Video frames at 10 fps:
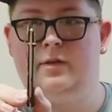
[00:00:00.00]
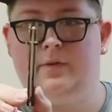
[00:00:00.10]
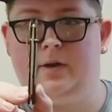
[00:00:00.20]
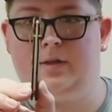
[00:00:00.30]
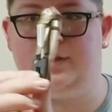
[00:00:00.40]

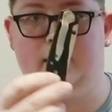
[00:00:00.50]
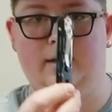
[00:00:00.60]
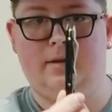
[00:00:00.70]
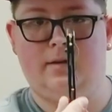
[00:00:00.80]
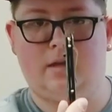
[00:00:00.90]
Very
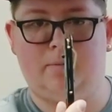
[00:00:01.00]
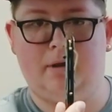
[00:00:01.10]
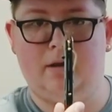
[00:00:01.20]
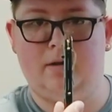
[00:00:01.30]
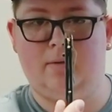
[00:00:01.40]
thin
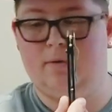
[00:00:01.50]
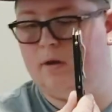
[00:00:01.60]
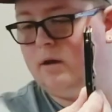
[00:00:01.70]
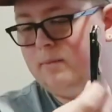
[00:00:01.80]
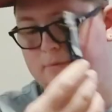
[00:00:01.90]
compared
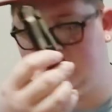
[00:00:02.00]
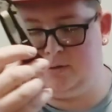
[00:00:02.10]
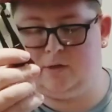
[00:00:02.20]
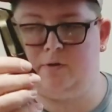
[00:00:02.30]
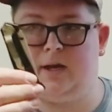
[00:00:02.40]
to some of
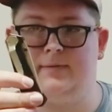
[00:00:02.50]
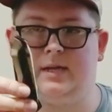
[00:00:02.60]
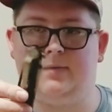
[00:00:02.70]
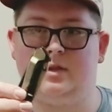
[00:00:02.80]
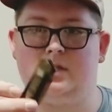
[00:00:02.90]
the other knives I
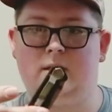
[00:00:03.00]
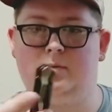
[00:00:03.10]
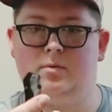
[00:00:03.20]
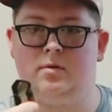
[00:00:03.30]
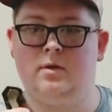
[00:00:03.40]
have on the
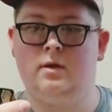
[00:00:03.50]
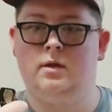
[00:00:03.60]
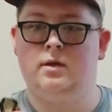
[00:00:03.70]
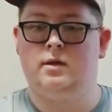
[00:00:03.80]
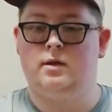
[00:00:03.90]
table,
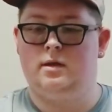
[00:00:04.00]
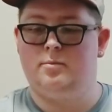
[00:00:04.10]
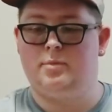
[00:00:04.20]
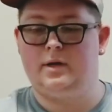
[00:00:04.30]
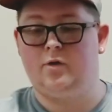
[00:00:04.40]

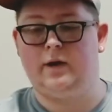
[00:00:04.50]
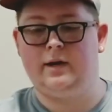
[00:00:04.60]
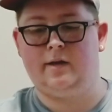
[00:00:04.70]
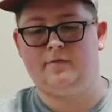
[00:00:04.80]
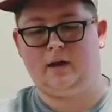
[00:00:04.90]
but great
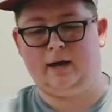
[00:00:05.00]
knife.